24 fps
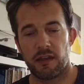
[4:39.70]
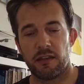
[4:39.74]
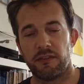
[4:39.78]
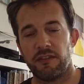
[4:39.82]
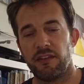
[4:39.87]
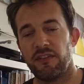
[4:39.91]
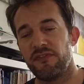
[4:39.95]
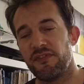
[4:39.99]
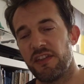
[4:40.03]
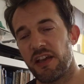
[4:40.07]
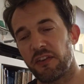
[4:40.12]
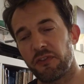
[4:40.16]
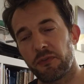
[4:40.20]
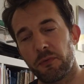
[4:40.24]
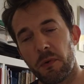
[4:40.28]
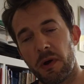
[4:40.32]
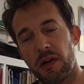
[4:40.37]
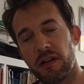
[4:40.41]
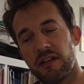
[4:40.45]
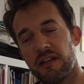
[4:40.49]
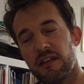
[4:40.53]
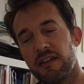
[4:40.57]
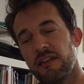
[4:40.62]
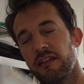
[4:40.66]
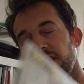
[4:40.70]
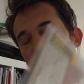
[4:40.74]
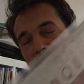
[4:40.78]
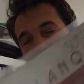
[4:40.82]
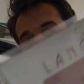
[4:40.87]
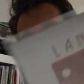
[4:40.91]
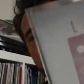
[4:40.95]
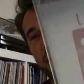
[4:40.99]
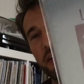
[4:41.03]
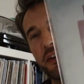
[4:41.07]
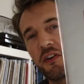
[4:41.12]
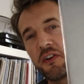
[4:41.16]
This next one is
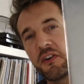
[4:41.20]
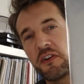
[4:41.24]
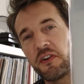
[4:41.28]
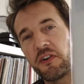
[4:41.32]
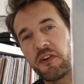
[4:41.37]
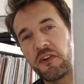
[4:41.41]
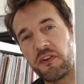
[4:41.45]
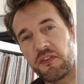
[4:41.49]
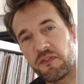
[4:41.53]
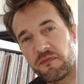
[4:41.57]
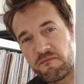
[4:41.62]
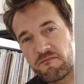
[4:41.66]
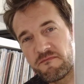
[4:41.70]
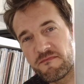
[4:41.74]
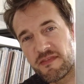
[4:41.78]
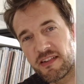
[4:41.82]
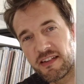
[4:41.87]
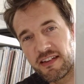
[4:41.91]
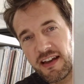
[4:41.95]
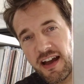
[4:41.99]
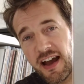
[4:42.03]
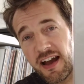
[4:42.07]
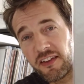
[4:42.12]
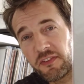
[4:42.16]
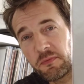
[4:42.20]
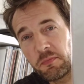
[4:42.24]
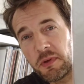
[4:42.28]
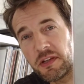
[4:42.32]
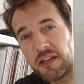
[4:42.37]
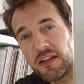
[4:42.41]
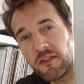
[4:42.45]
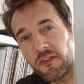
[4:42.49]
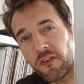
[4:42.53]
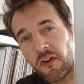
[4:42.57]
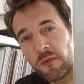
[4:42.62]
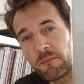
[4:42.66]
has
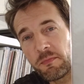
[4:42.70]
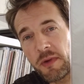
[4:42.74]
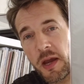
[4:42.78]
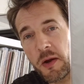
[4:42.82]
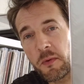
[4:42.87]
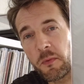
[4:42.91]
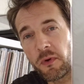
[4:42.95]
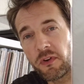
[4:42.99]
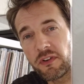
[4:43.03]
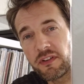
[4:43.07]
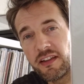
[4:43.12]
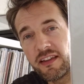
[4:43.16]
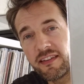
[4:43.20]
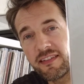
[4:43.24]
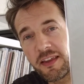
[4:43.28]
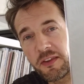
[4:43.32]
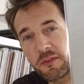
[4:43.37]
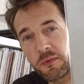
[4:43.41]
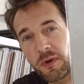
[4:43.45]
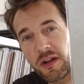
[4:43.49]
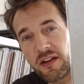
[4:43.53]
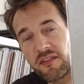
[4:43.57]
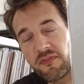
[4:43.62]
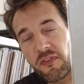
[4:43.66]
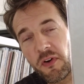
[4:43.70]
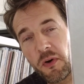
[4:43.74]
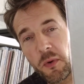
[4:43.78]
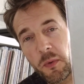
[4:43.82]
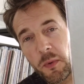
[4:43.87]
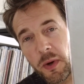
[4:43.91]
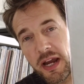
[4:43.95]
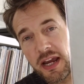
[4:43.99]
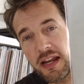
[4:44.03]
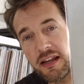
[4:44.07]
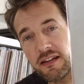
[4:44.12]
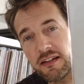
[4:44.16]
been on my want list as well for a
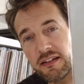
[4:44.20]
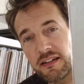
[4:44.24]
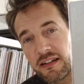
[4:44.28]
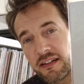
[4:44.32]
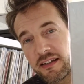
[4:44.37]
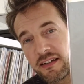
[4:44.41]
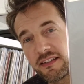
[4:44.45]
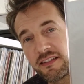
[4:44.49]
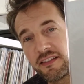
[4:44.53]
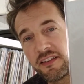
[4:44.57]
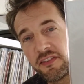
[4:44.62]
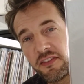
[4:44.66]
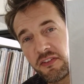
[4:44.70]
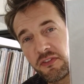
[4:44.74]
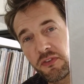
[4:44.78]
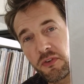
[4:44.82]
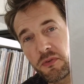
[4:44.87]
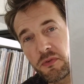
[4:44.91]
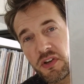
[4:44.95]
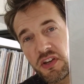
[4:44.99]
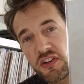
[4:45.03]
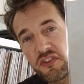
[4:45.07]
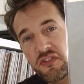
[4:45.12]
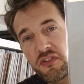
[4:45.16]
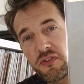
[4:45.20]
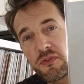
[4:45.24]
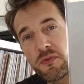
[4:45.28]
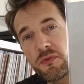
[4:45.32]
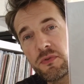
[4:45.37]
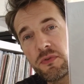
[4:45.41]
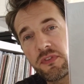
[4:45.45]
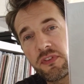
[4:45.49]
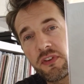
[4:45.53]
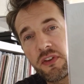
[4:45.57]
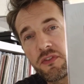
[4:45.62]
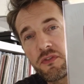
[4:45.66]
while. This is the
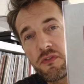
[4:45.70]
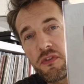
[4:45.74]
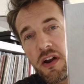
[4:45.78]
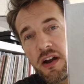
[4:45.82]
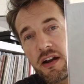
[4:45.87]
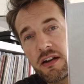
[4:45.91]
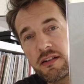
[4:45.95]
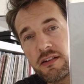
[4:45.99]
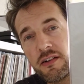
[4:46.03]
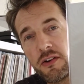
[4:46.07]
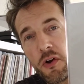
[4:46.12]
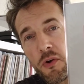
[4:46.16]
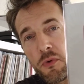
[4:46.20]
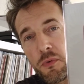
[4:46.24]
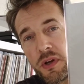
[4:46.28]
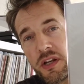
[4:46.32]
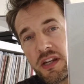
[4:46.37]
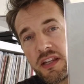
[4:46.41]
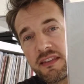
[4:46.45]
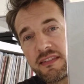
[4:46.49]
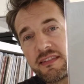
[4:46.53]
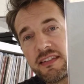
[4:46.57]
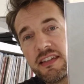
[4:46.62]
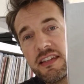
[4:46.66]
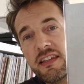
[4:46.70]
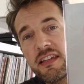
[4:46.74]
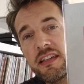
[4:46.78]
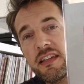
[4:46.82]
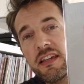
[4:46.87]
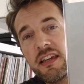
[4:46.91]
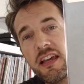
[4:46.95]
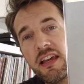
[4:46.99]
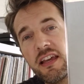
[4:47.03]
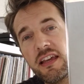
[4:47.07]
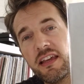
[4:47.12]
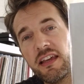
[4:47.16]
reissue, Sun Ra, Longquidity.
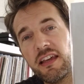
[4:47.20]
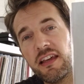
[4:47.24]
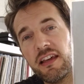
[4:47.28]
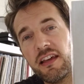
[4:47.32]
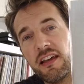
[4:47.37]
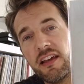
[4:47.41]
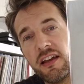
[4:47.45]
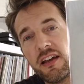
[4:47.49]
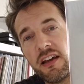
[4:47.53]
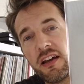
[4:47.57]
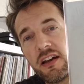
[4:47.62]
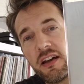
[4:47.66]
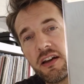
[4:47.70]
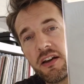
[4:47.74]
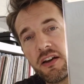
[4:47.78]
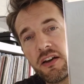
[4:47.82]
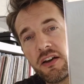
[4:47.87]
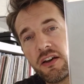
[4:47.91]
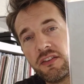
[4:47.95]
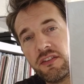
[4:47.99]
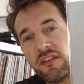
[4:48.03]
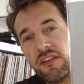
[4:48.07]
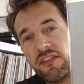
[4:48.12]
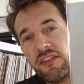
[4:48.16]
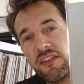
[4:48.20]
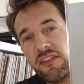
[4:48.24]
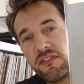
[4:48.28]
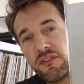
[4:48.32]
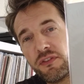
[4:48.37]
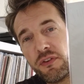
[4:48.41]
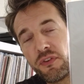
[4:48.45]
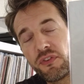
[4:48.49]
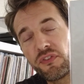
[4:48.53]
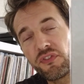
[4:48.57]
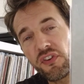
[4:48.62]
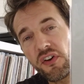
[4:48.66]
This is
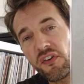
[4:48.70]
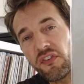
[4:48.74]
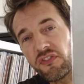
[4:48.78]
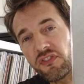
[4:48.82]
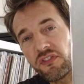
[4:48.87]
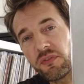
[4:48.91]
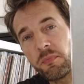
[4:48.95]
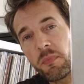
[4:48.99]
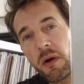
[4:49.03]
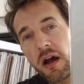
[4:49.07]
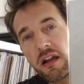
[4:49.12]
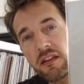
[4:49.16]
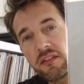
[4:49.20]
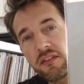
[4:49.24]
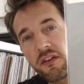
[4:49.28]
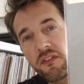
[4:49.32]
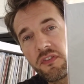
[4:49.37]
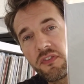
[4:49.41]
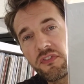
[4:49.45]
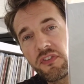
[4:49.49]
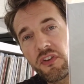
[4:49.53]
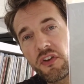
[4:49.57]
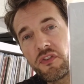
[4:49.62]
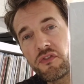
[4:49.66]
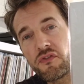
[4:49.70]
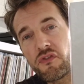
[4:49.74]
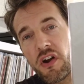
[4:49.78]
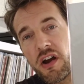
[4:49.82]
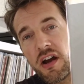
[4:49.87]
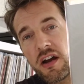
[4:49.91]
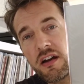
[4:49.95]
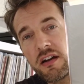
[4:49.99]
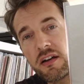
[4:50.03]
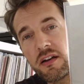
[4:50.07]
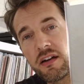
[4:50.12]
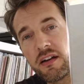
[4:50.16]
the soft part of Sun
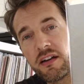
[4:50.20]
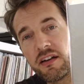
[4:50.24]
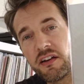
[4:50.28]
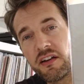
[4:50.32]
Ra.